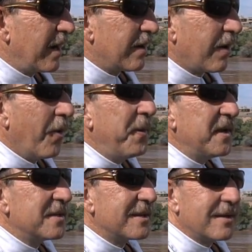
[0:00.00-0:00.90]
We're
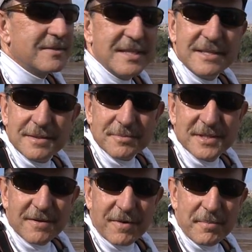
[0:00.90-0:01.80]
hoping to see some
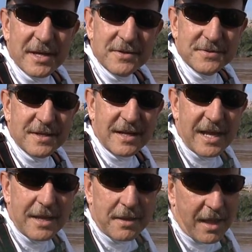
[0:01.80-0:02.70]
silvery minnows
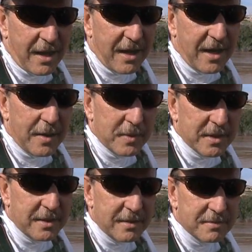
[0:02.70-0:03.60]
today. Uh, we're
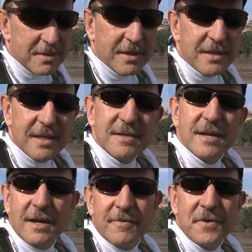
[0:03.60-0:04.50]
going to look at the
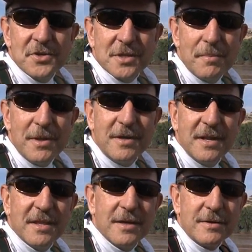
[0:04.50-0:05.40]
entire fish
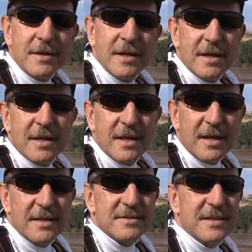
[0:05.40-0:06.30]
community though
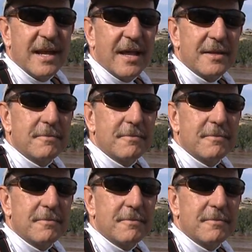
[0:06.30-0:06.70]
and see how they're